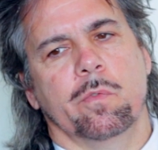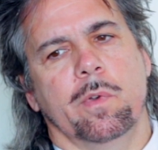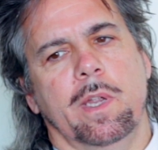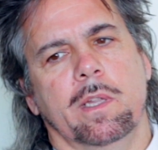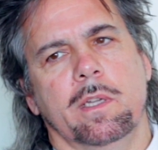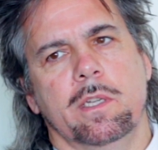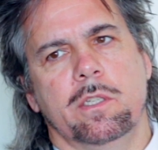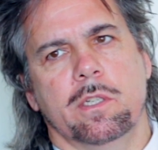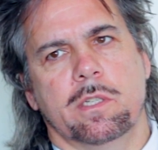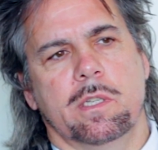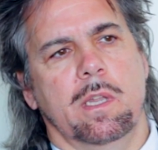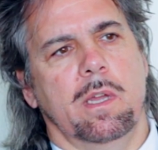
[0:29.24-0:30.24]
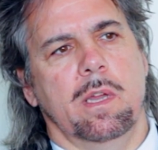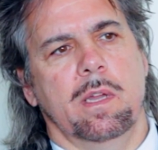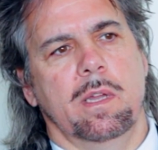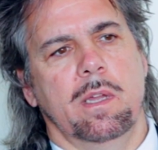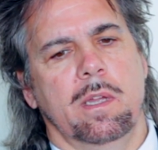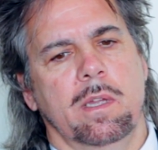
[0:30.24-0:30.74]
frankly, just
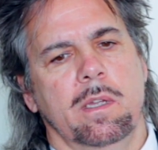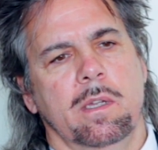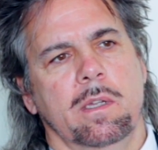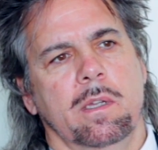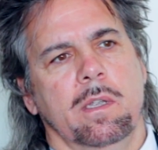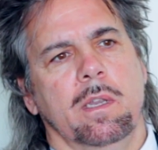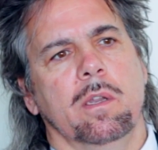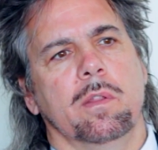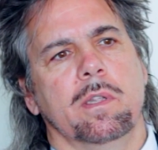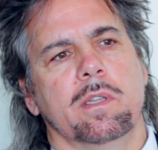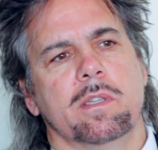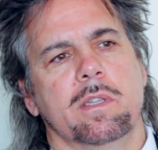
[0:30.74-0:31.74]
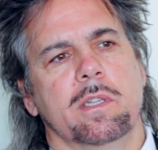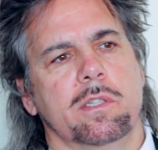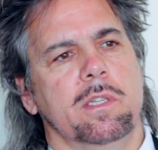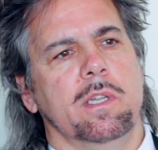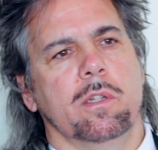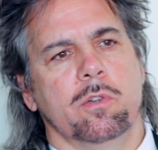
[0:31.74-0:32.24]

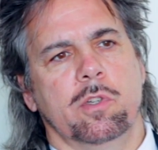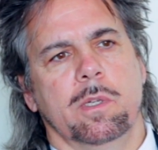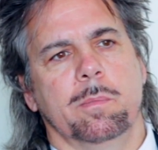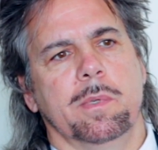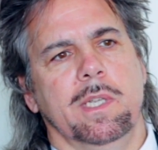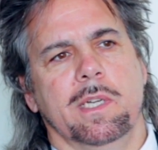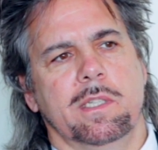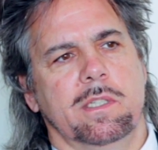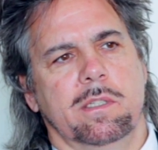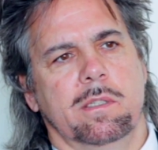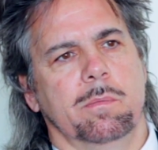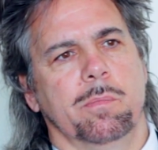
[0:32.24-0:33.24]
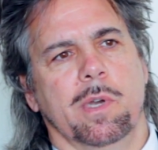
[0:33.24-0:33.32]
this dealership gets,